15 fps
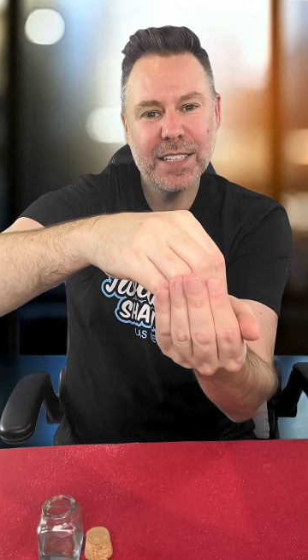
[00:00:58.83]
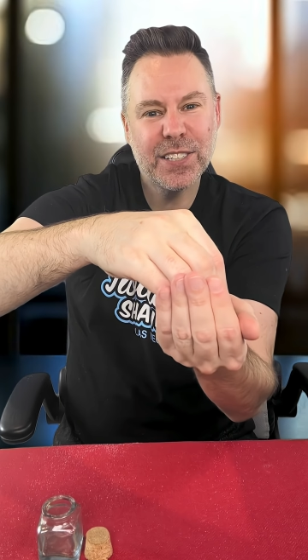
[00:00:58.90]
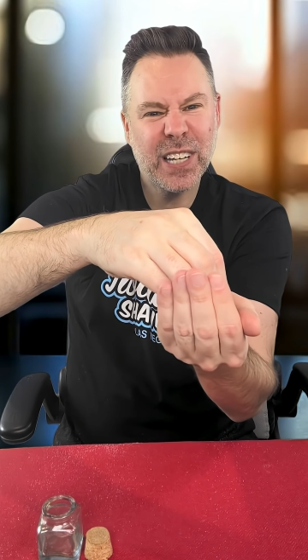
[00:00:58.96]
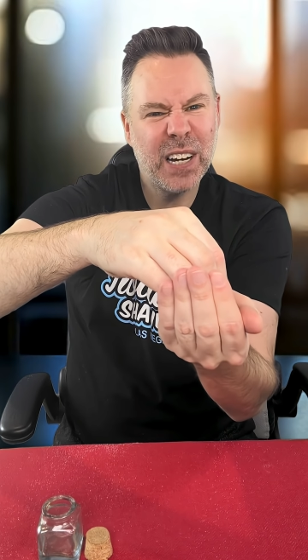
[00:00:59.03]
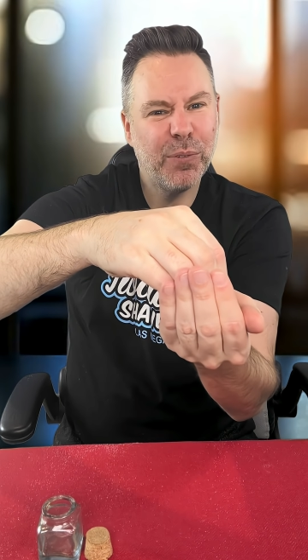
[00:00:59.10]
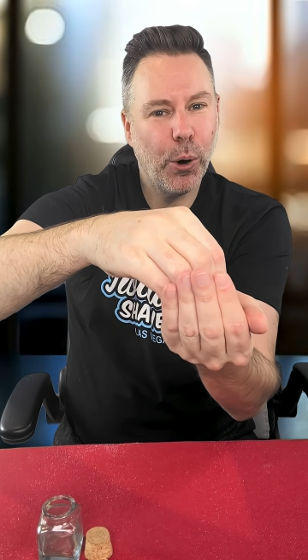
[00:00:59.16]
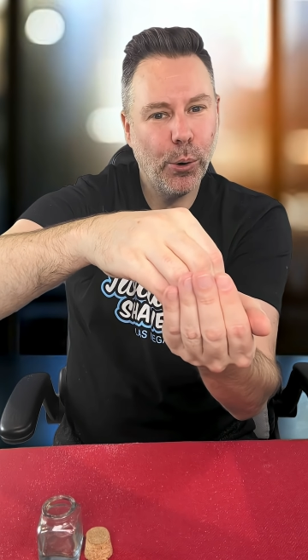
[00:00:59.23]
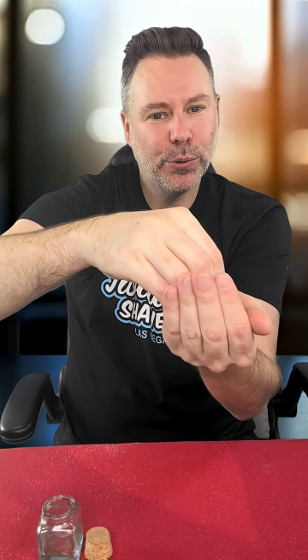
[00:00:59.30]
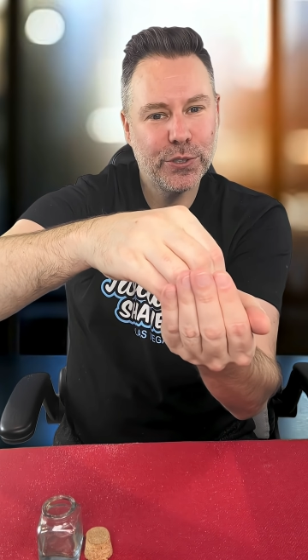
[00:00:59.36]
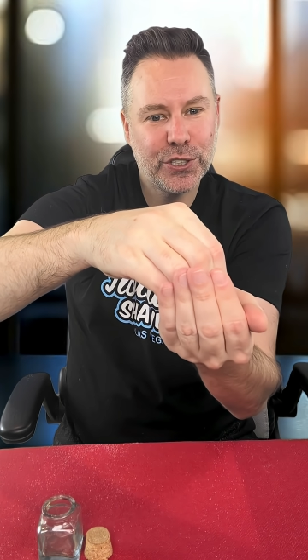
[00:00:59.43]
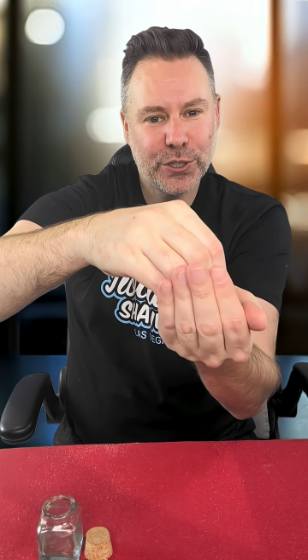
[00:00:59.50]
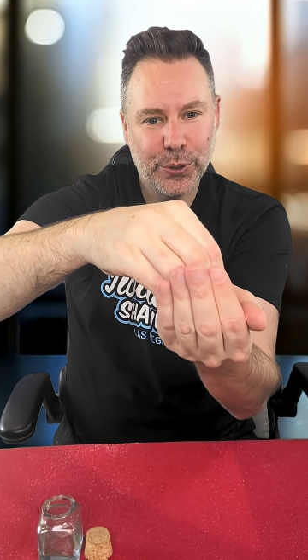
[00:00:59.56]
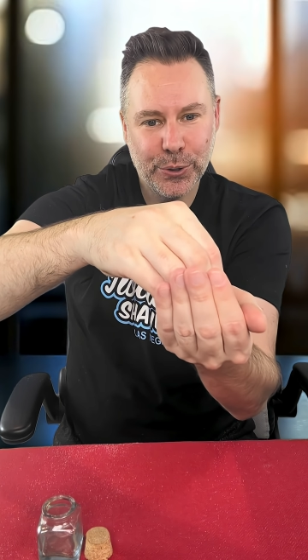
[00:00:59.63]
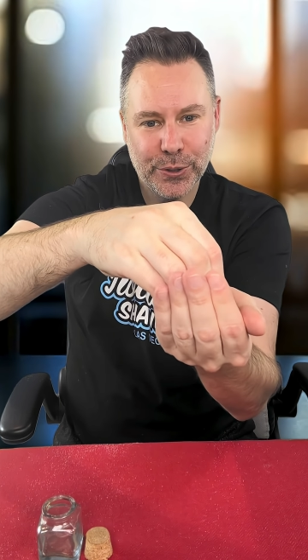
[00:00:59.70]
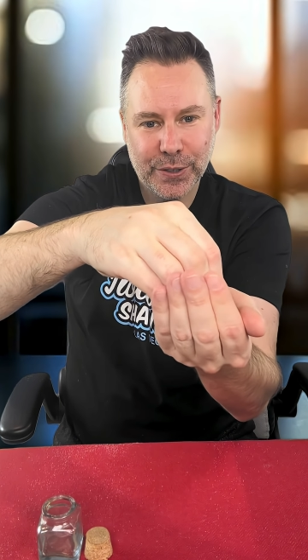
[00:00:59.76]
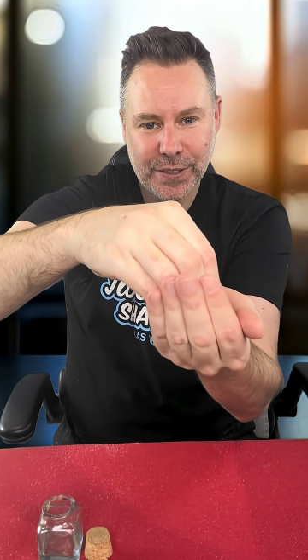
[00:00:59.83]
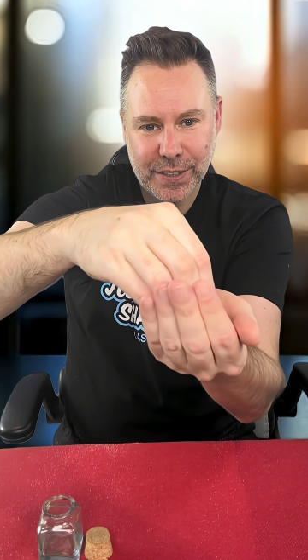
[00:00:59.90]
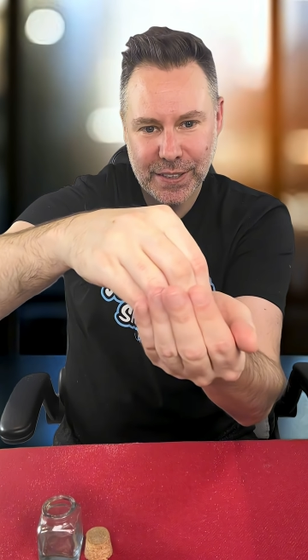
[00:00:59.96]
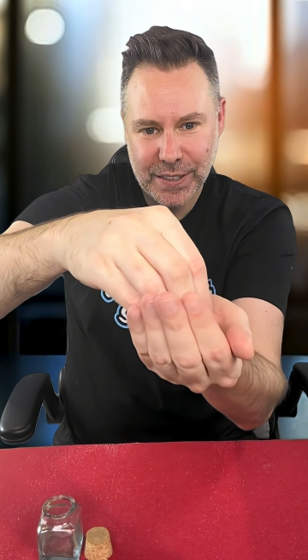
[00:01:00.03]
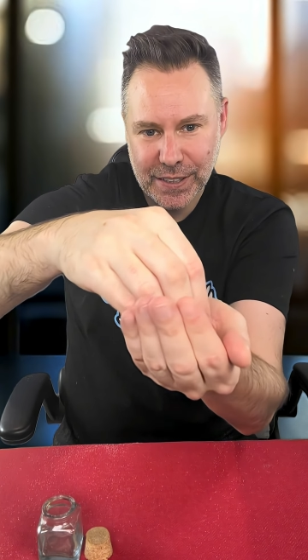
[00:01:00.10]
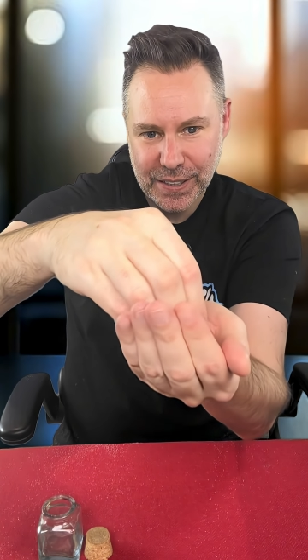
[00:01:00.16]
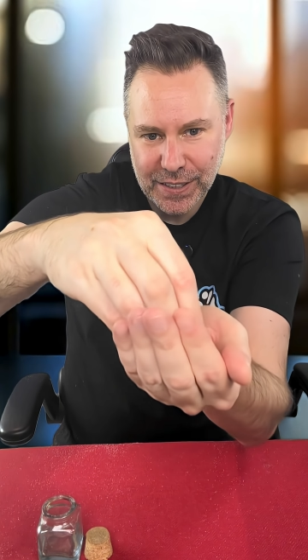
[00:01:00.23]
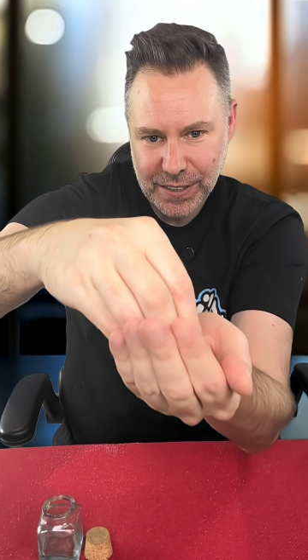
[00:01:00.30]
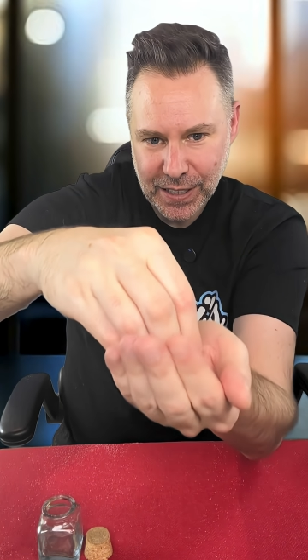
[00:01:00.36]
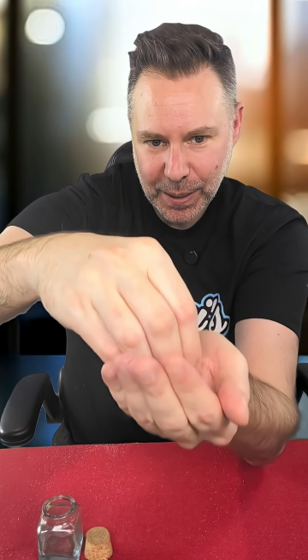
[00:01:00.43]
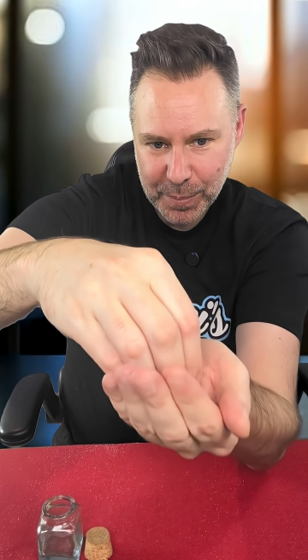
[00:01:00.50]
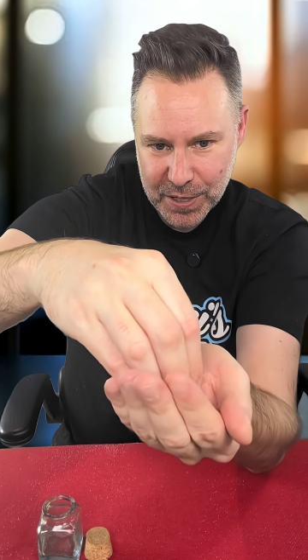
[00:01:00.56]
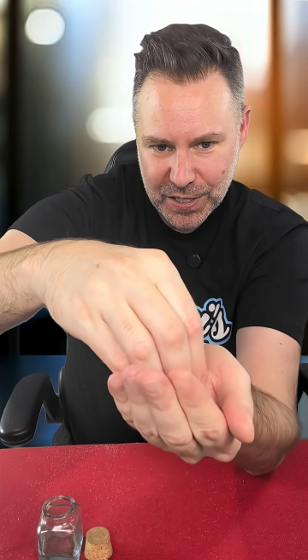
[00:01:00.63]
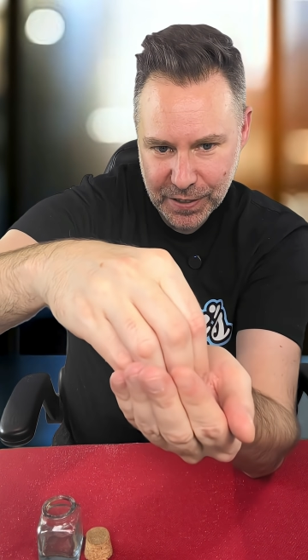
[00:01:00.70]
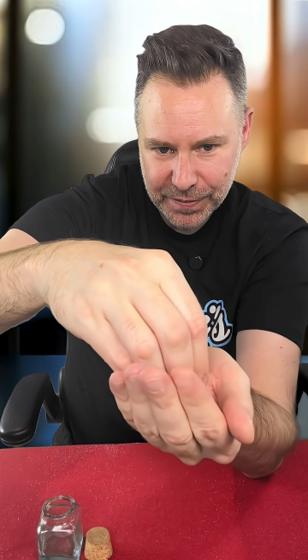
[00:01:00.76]
It's kind of old school. I'm
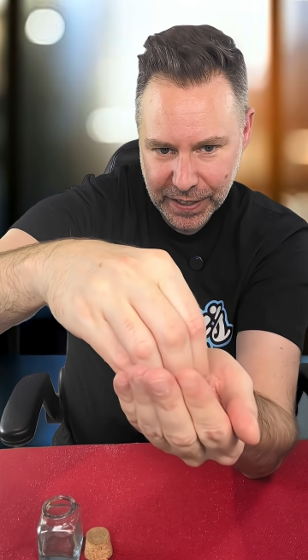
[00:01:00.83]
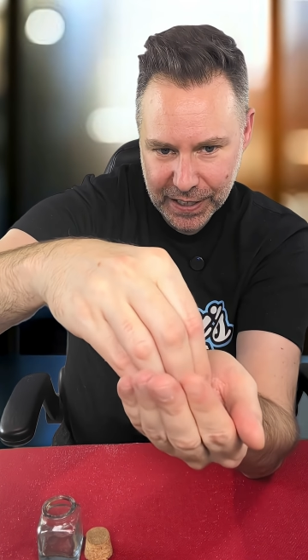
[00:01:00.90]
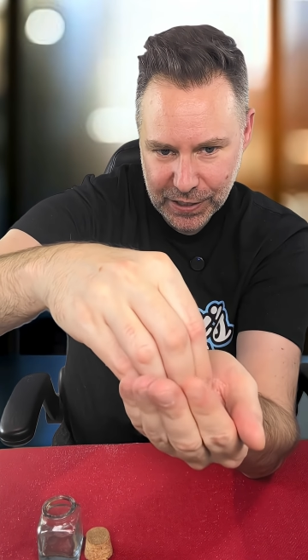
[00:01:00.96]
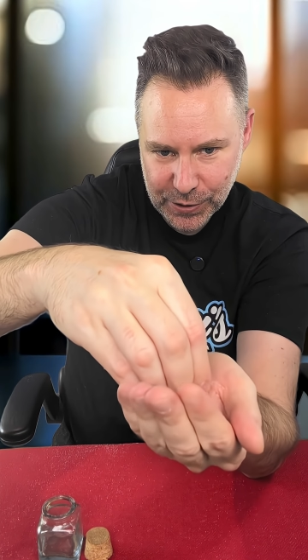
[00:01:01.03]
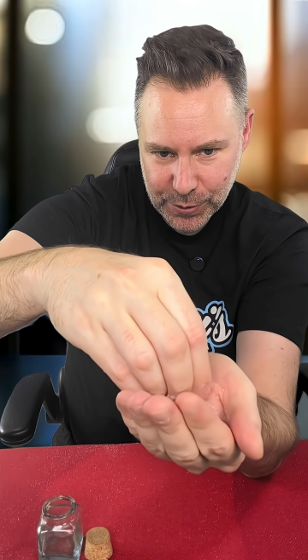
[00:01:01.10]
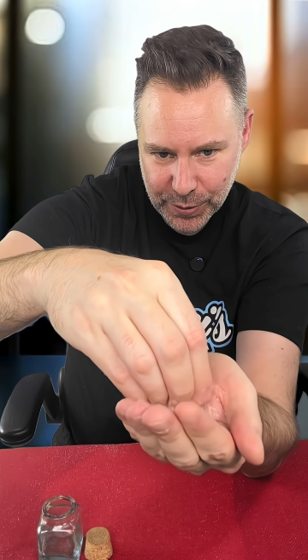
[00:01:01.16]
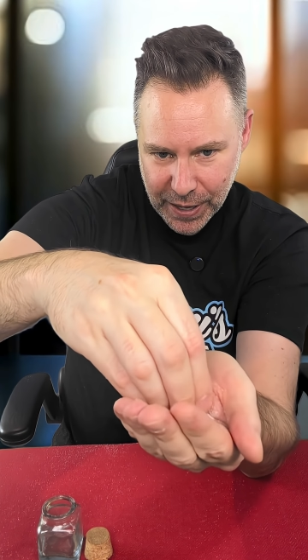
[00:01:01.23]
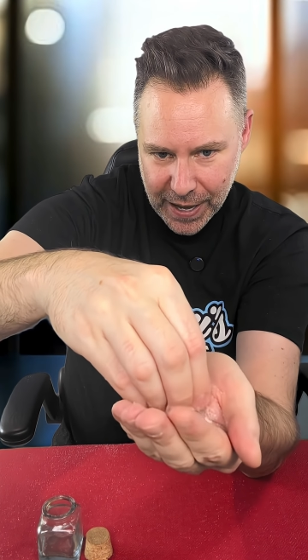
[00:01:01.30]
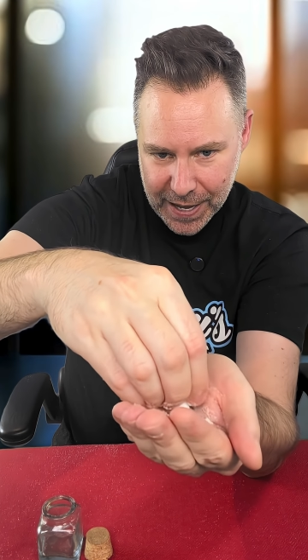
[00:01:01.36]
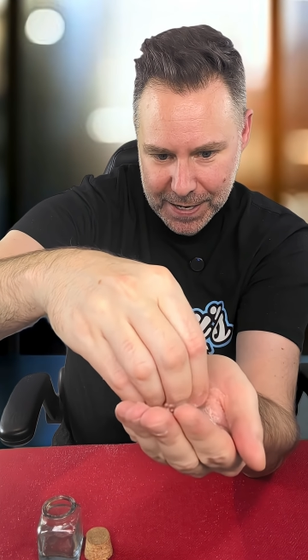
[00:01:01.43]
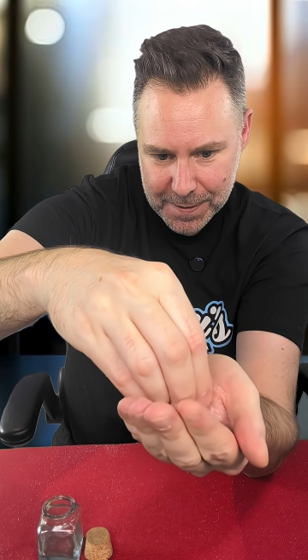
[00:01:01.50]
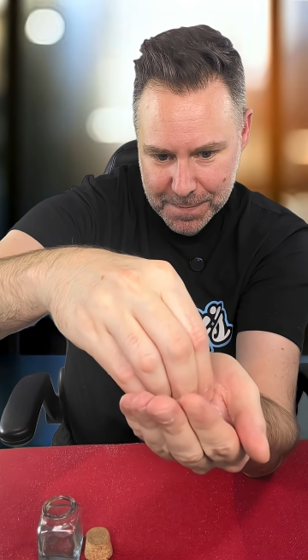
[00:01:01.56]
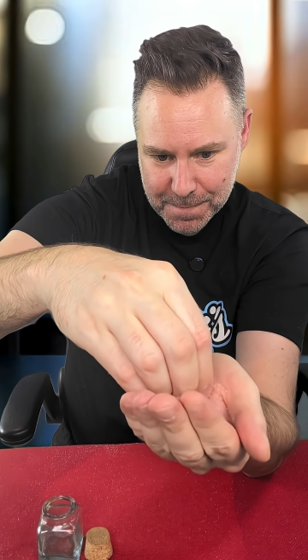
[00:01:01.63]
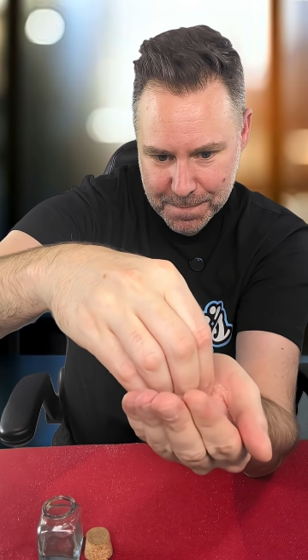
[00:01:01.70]
going to see if I can do that